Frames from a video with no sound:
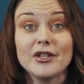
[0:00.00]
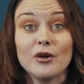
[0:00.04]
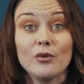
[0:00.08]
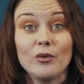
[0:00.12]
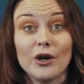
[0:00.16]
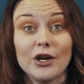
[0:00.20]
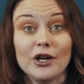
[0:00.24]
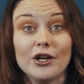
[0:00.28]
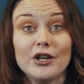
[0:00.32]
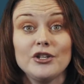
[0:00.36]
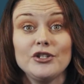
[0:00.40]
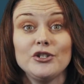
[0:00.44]
that
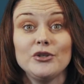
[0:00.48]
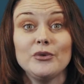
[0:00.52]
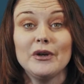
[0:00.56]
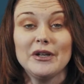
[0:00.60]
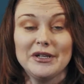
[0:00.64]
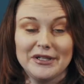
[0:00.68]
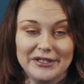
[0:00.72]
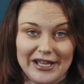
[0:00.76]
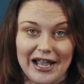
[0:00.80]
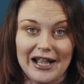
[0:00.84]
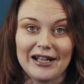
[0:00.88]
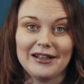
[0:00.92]
we're going to do
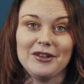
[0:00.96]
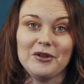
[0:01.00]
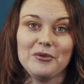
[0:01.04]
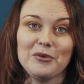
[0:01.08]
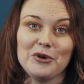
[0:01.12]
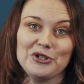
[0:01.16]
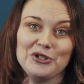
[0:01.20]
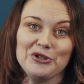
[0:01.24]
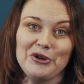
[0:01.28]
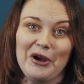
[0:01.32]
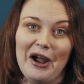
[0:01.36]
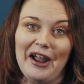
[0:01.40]
exactly
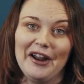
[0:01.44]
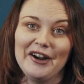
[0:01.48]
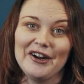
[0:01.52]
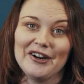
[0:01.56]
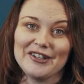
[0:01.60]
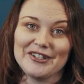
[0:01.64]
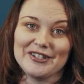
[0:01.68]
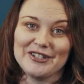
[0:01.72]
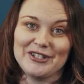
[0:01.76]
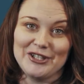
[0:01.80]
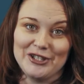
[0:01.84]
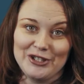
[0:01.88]
what you hired
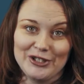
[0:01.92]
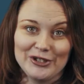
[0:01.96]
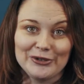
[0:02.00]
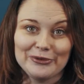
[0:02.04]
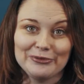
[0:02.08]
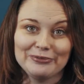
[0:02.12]
us to